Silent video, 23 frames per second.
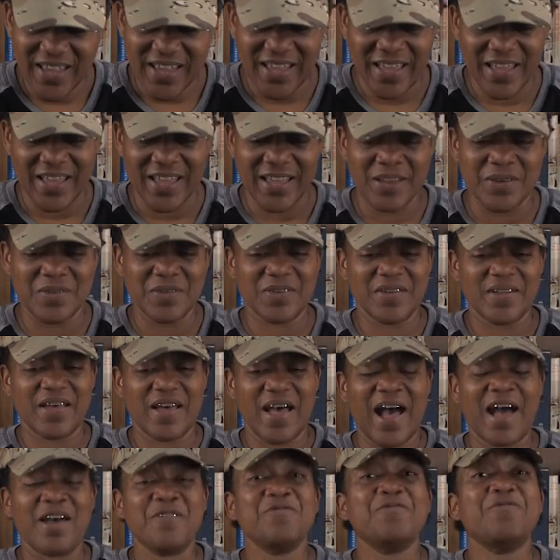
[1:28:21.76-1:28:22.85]
And
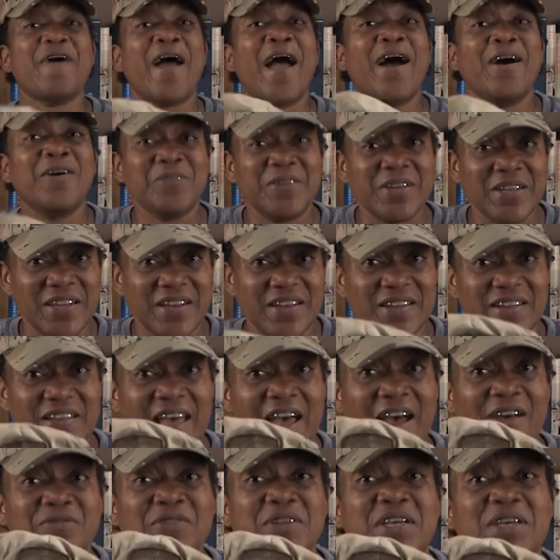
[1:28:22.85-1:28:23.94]
I found it
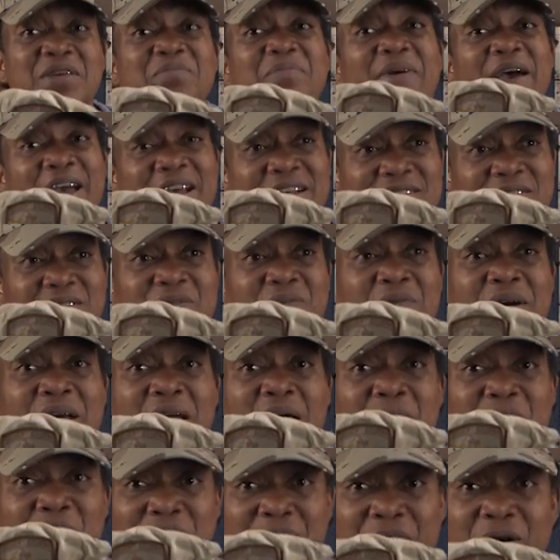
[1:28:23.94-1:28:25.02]
after he passed away.
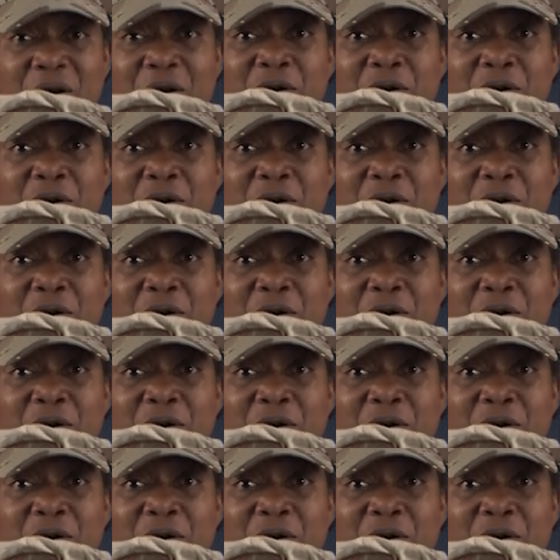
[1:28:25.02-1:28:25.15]
I went